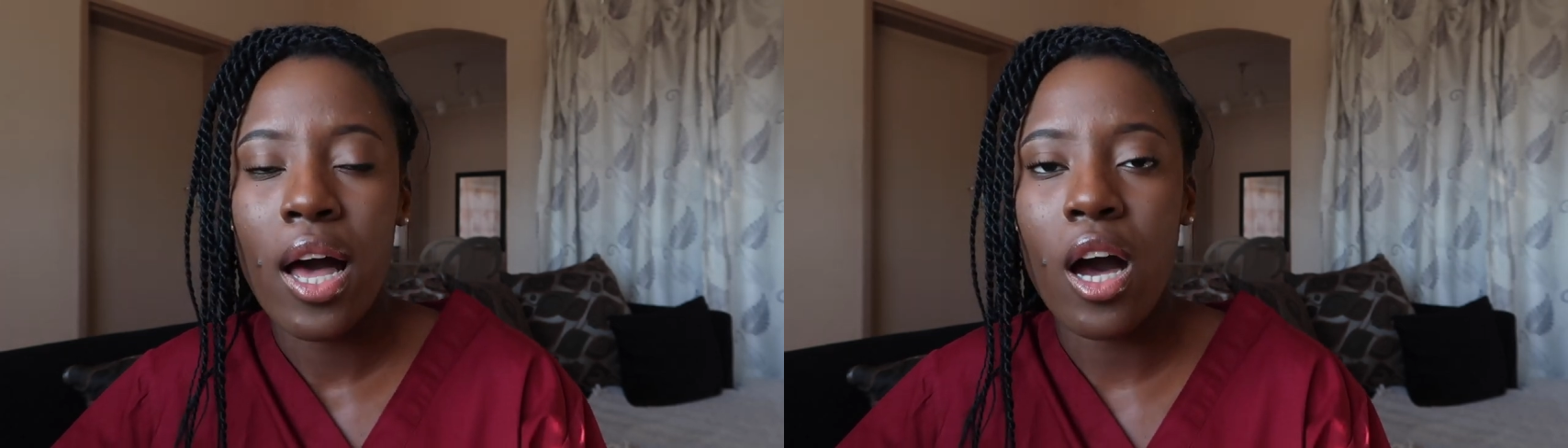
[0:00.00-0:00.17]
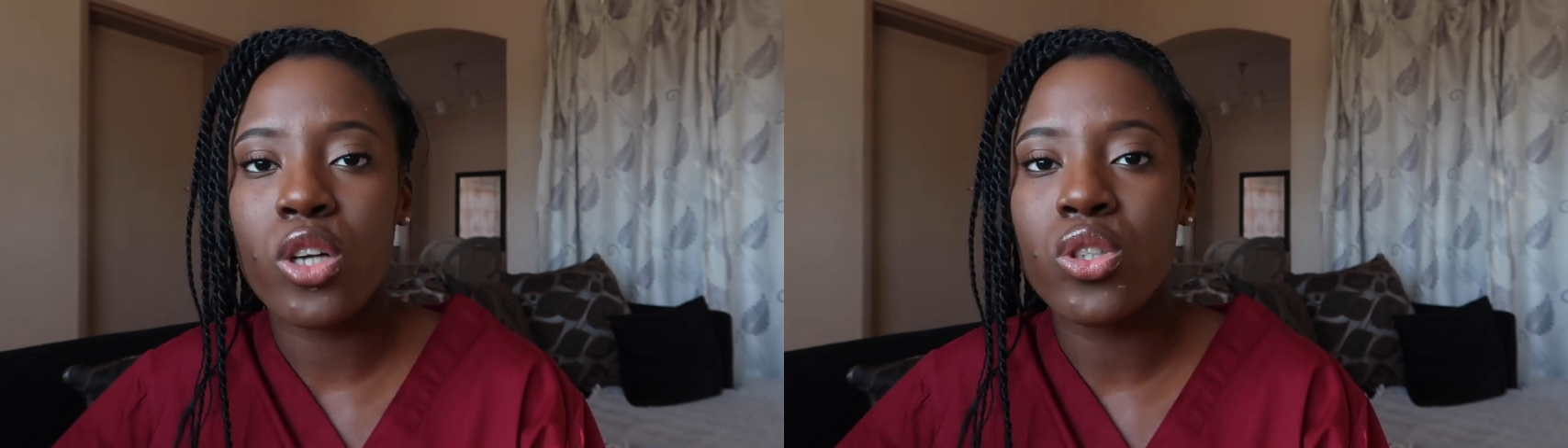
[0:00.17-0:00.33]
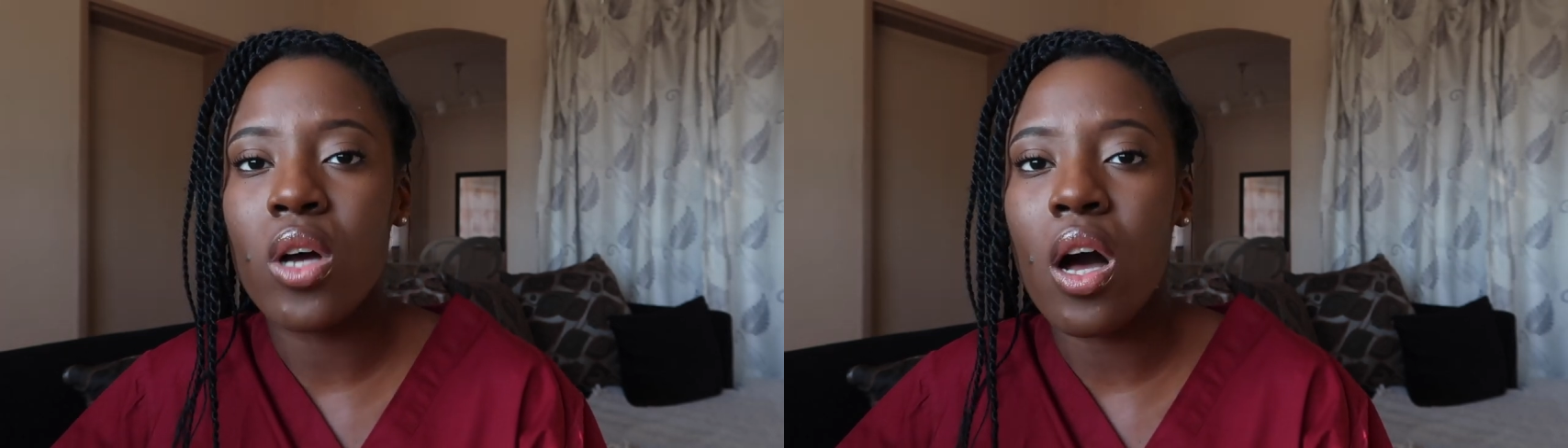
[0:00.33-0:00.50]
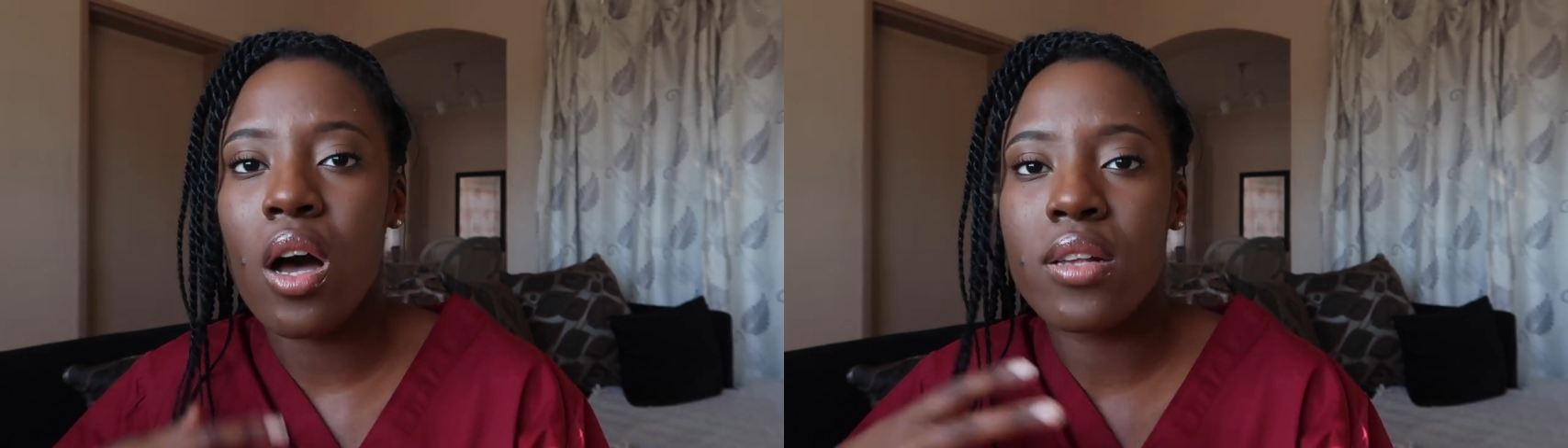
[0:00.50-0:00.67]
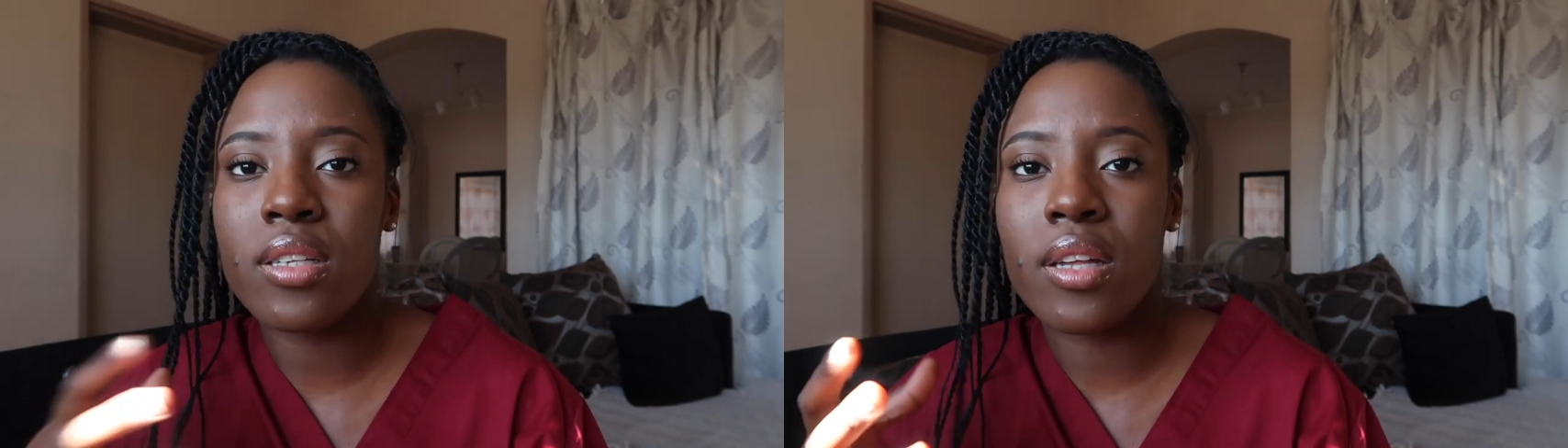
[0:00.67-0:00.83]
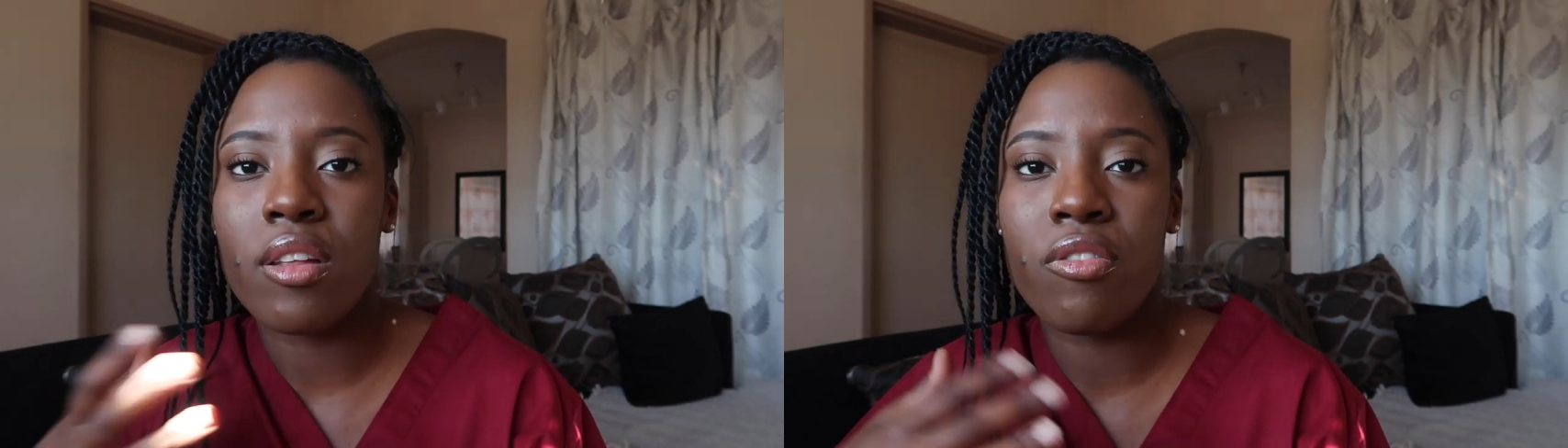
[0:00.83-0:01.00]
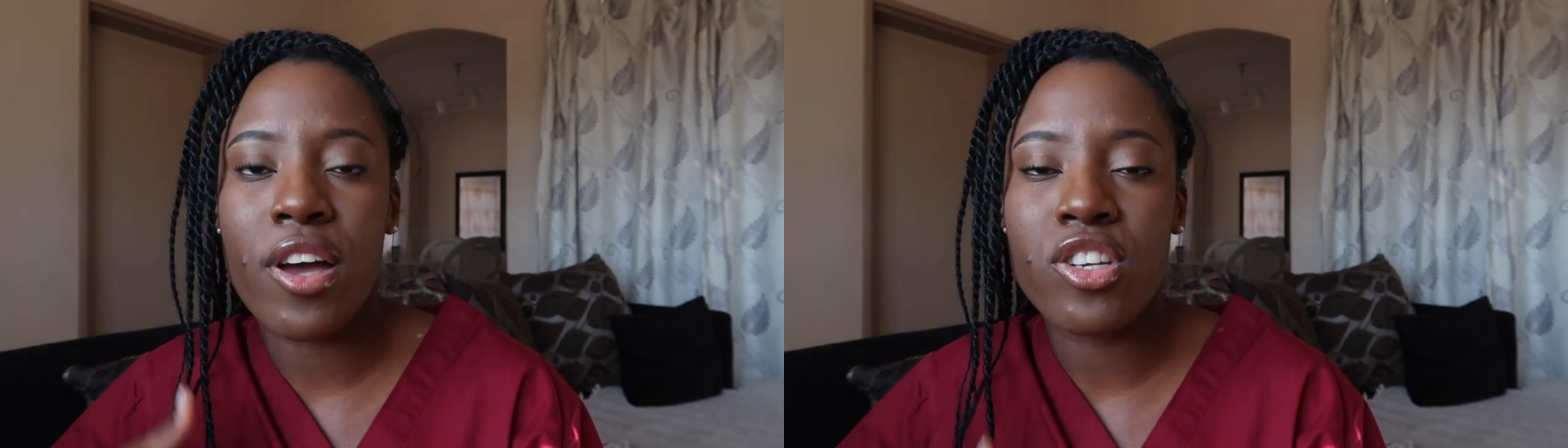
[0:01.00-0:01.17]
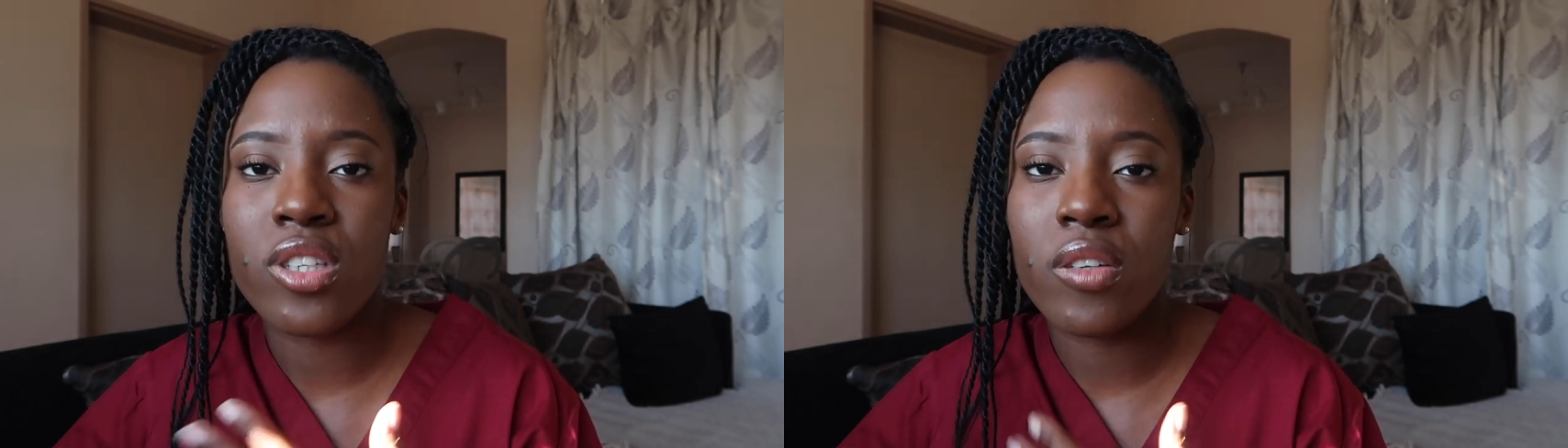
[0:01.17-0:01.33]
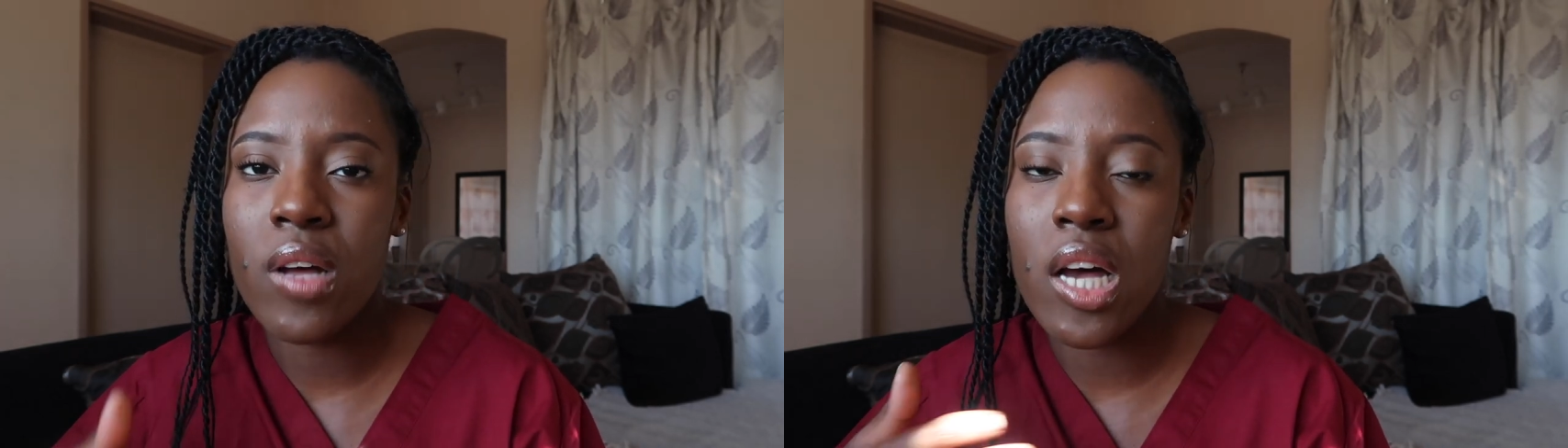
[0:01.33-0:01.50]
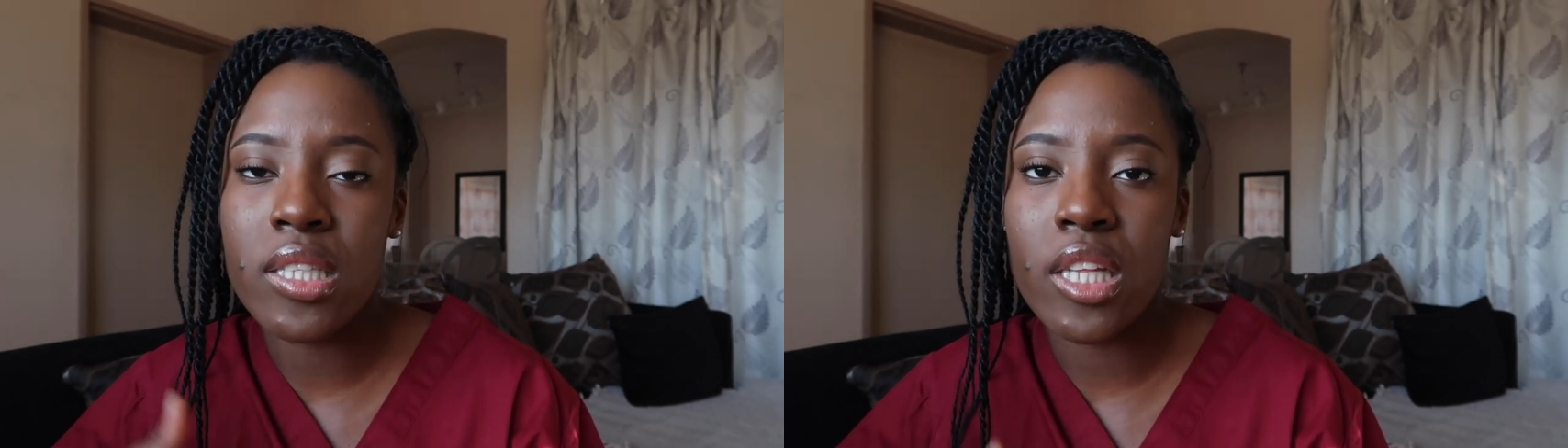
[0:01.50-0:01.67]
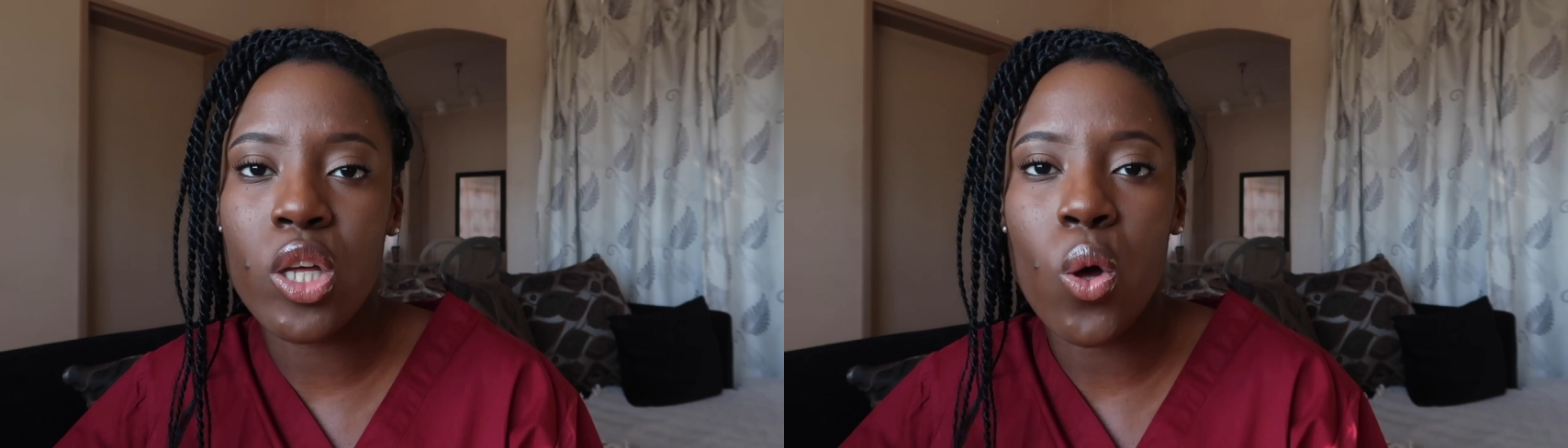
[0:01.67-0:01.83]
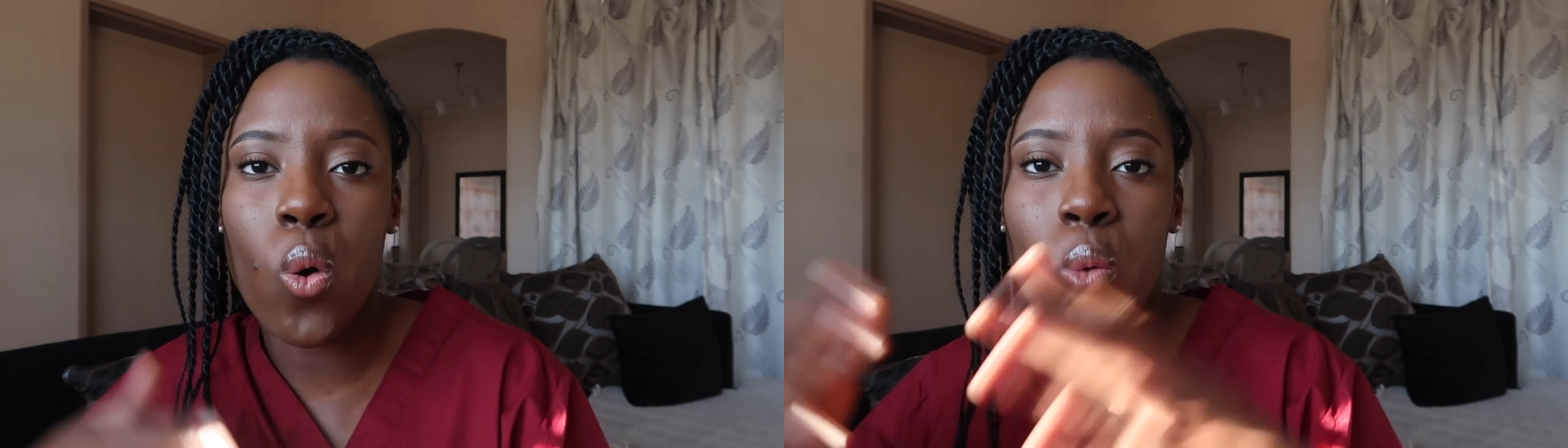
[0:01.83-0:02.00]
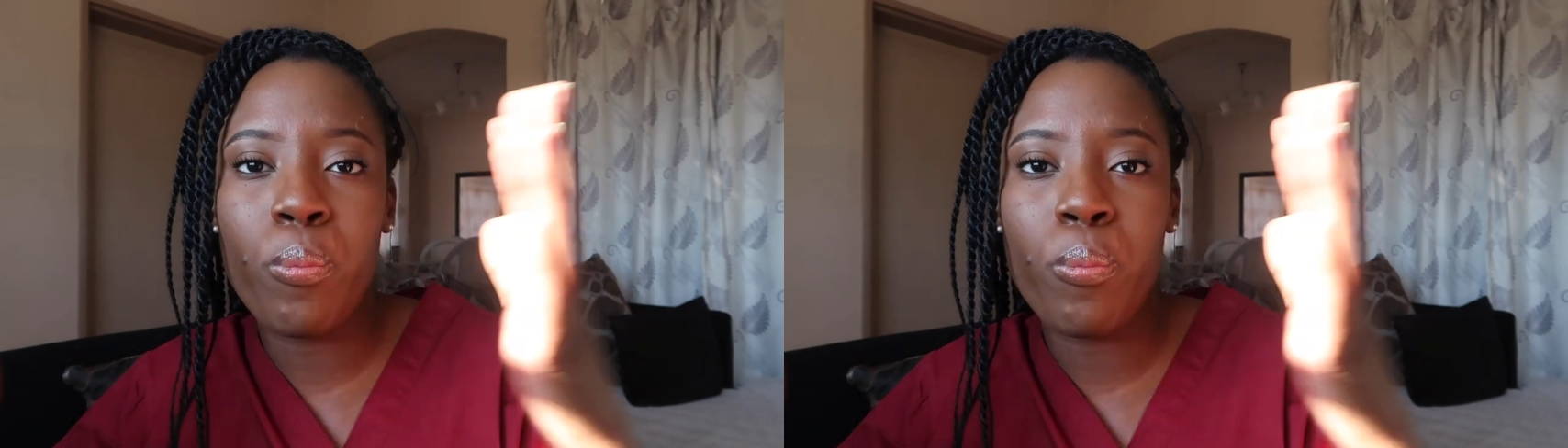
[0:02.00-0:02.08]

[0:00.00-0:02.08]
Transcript: how to ask the fashion of asking